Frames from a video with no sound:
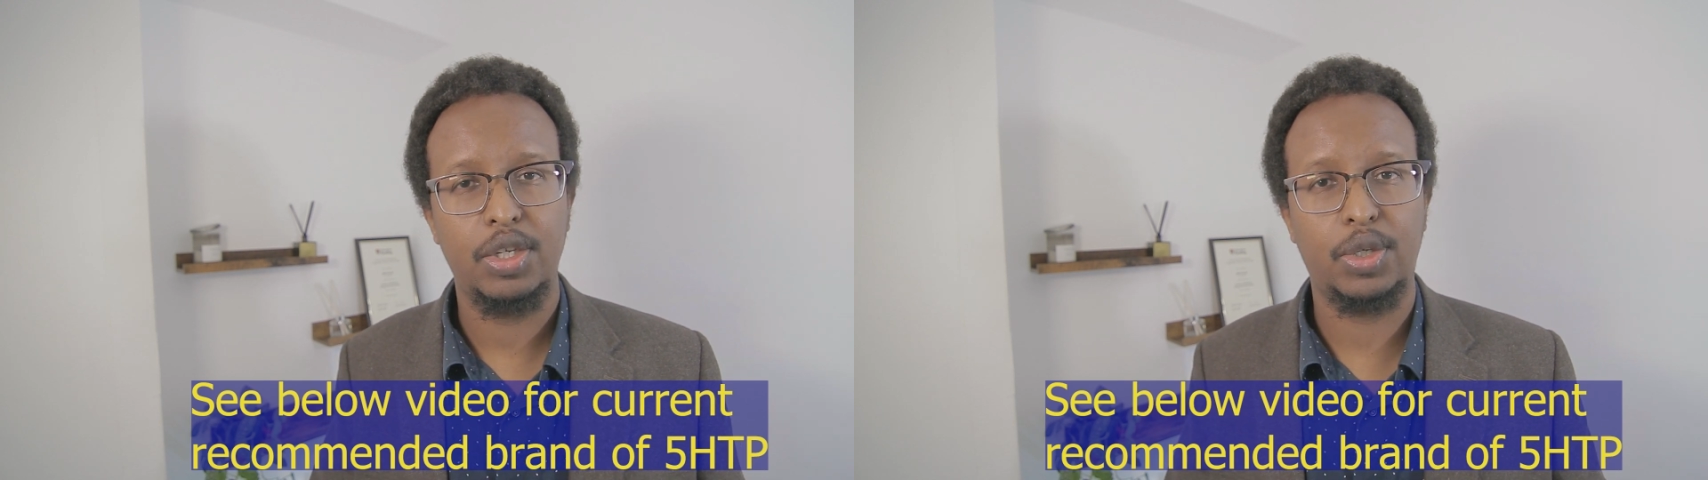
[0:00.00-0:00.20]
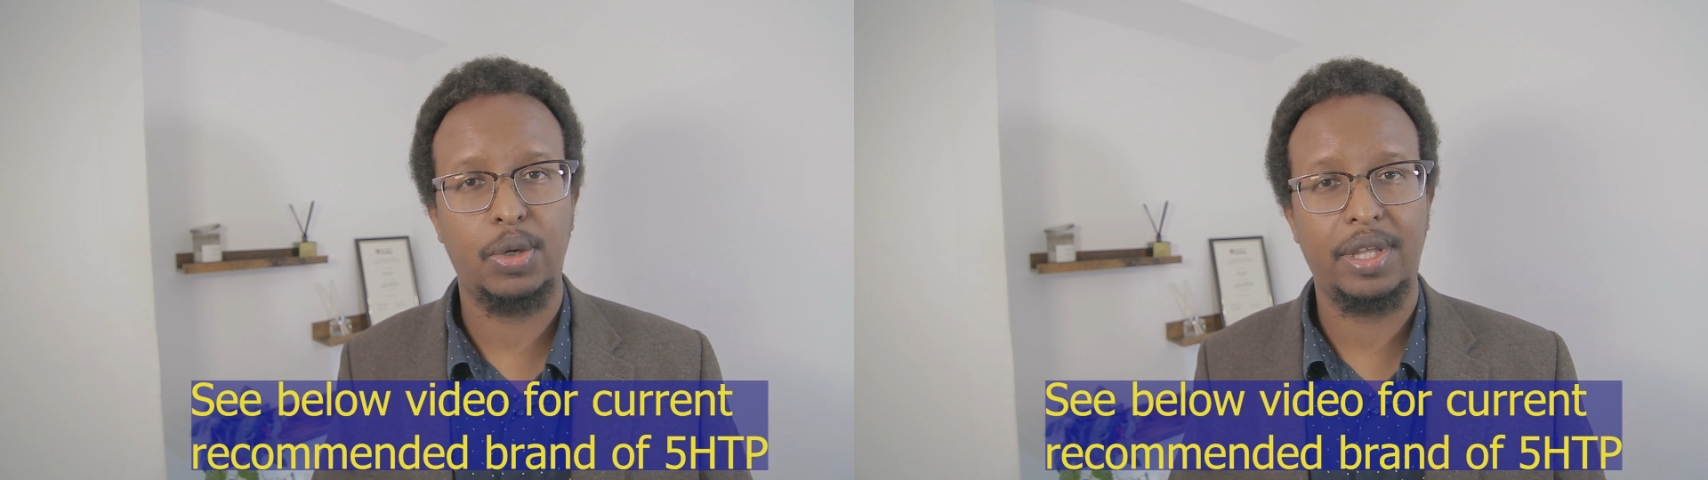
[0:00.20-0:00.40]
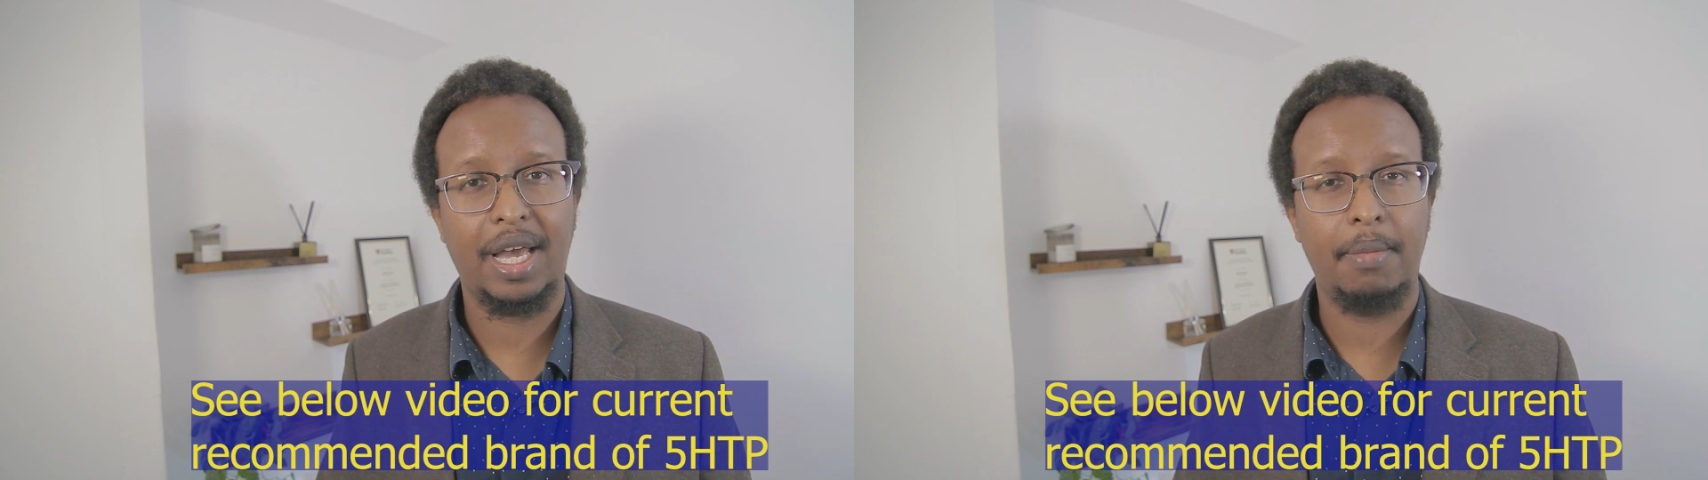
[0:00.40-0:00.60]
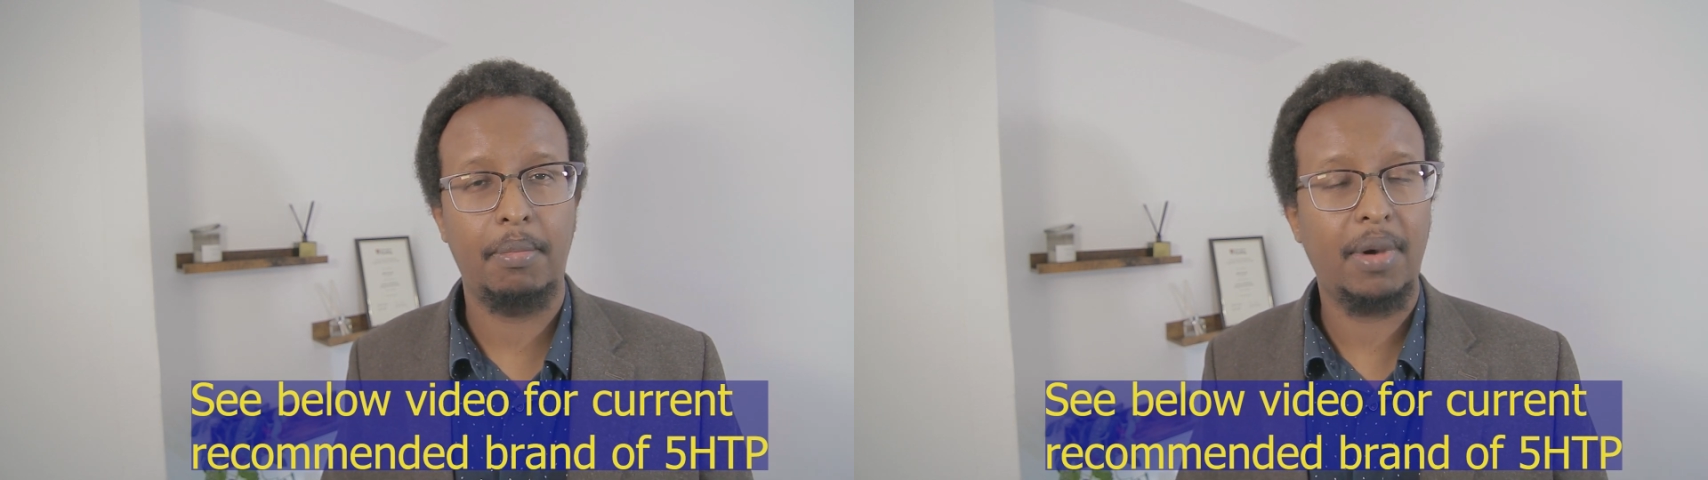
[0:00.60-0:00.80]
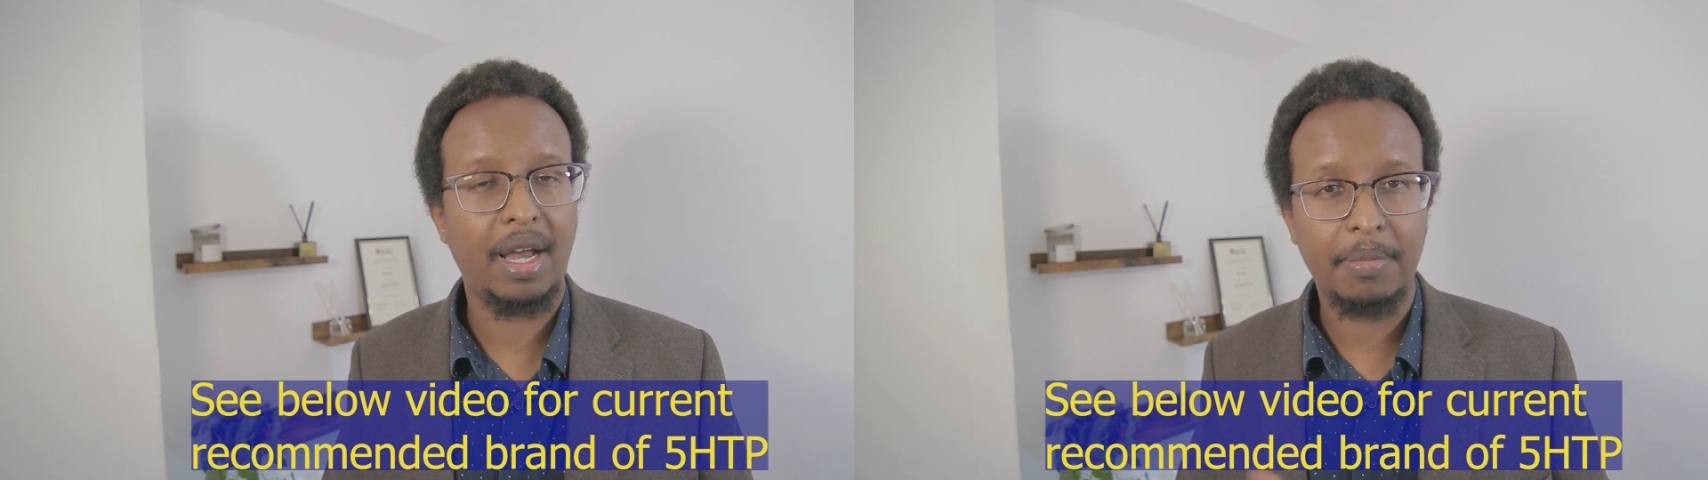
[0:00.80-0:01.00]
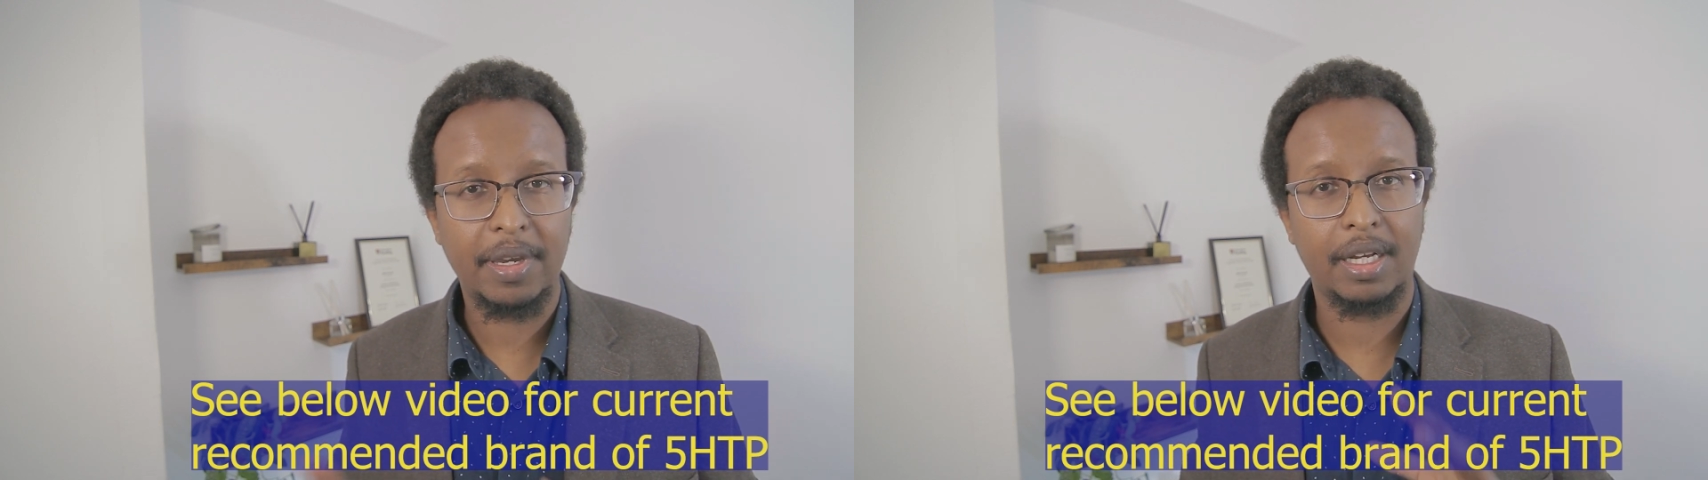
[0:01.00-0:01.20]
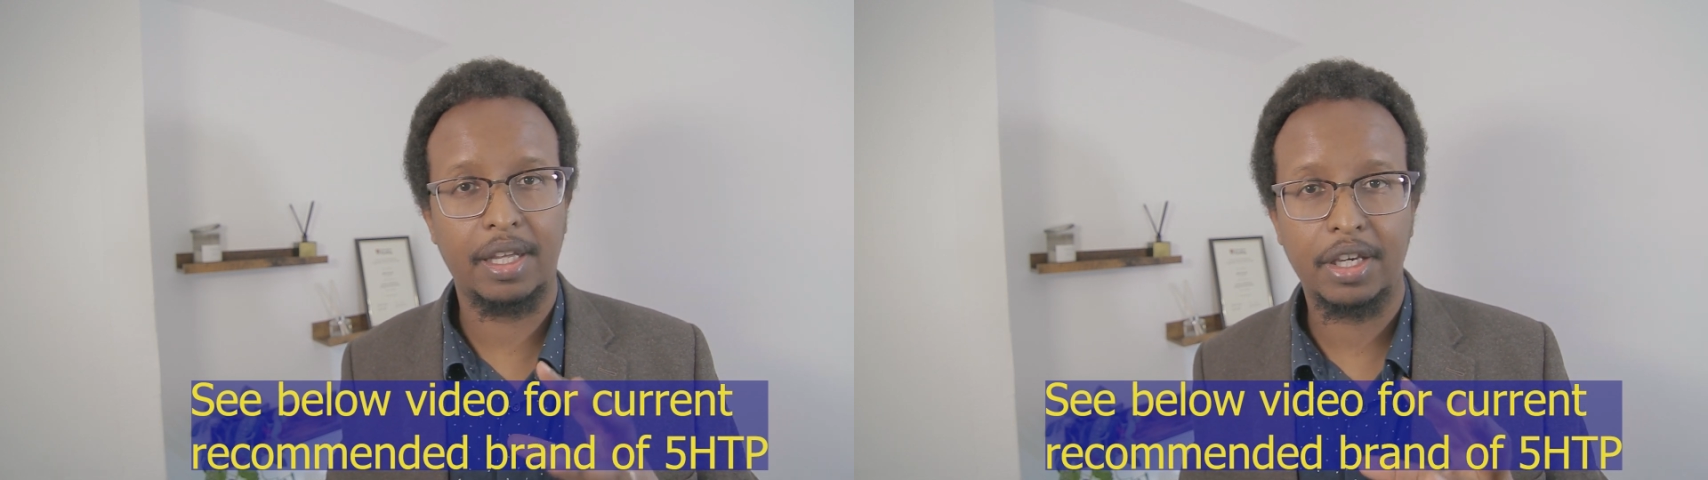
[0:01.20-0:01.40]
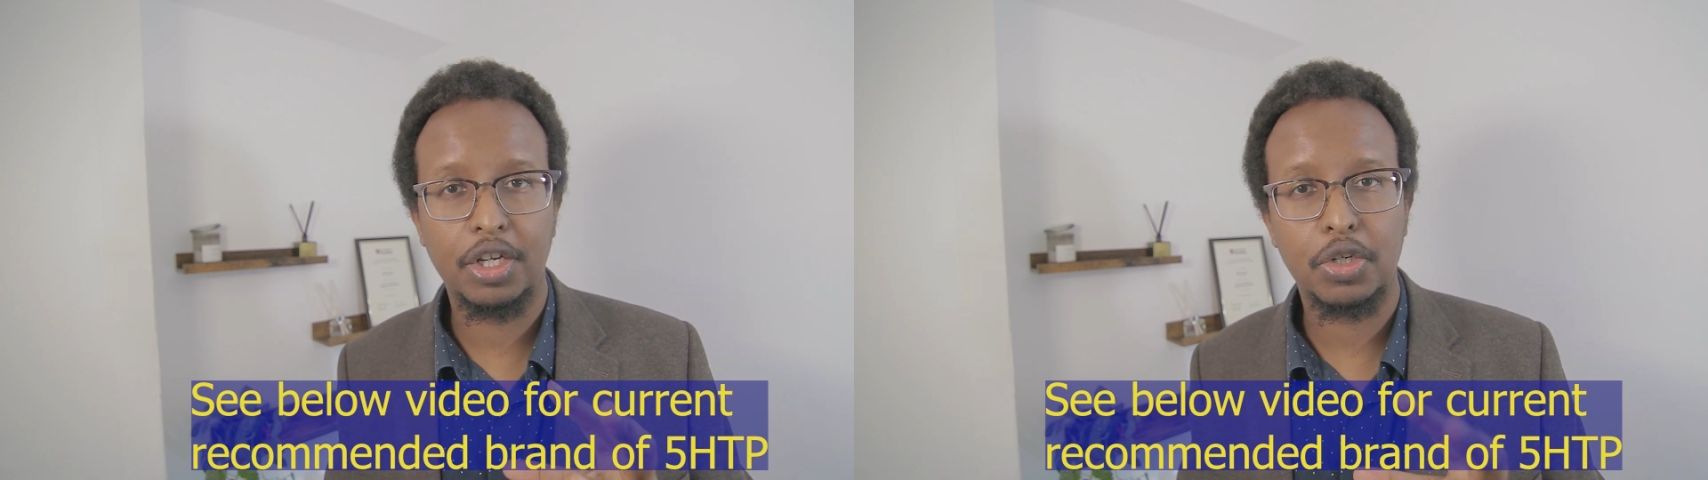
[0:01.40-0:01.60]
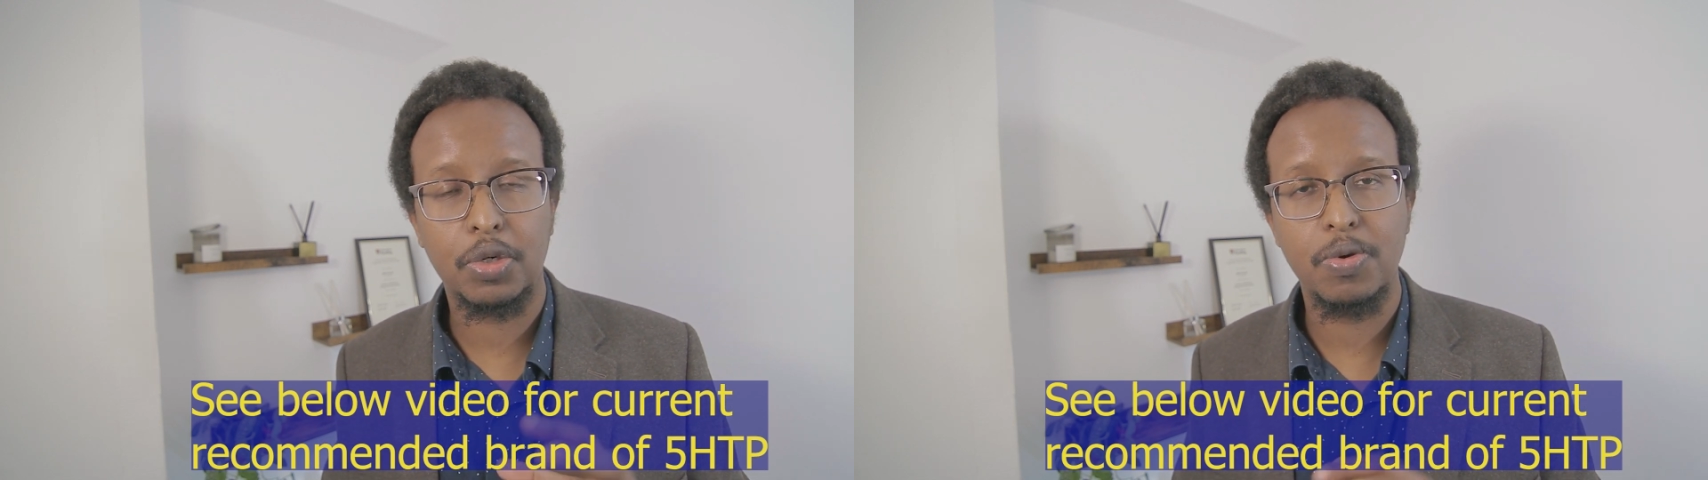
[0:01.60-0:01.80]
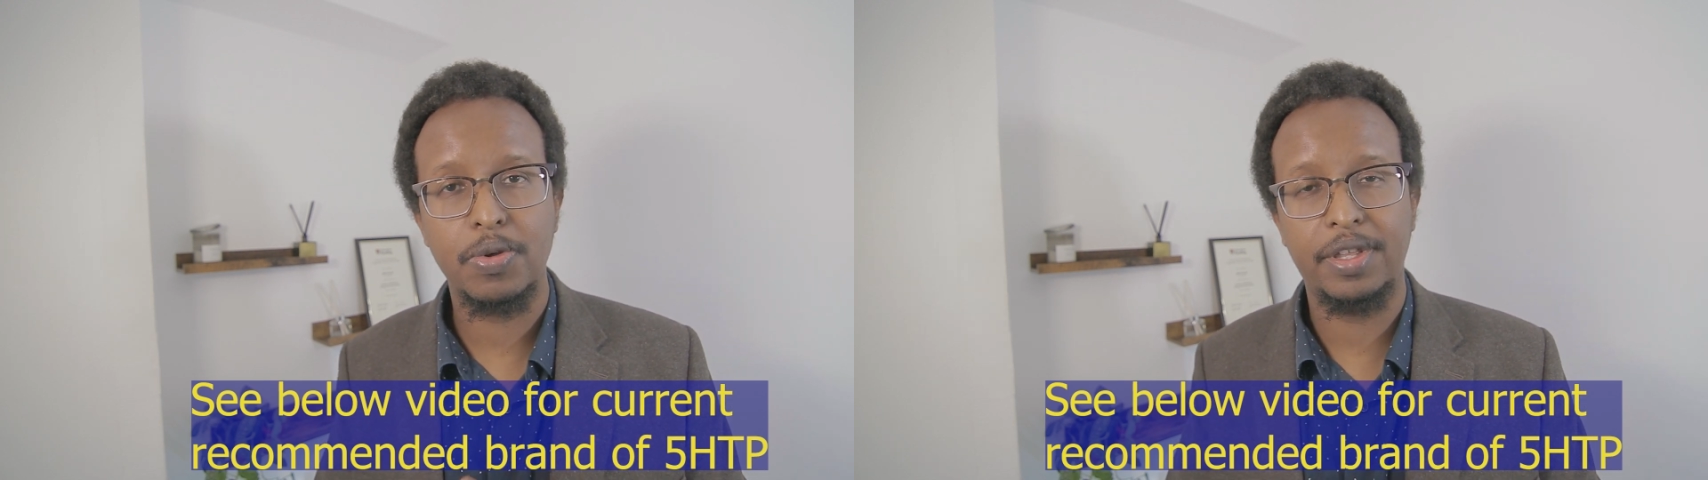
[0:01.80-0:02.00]
So that might be another
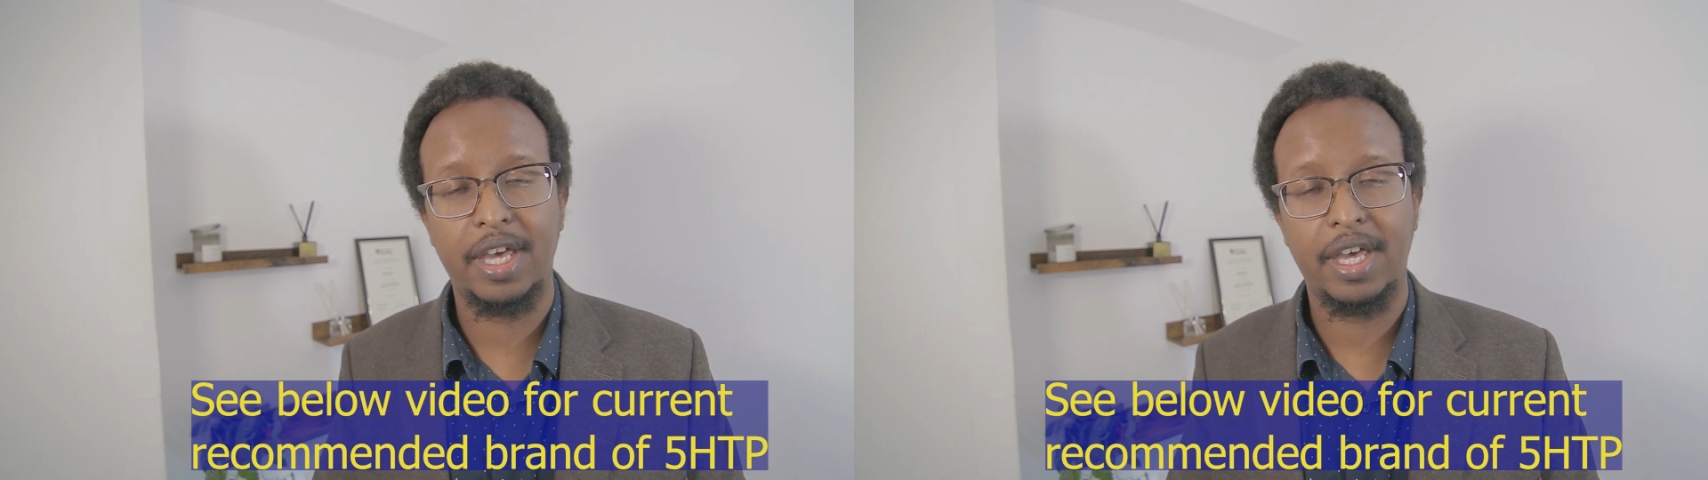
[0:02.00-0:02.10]
issue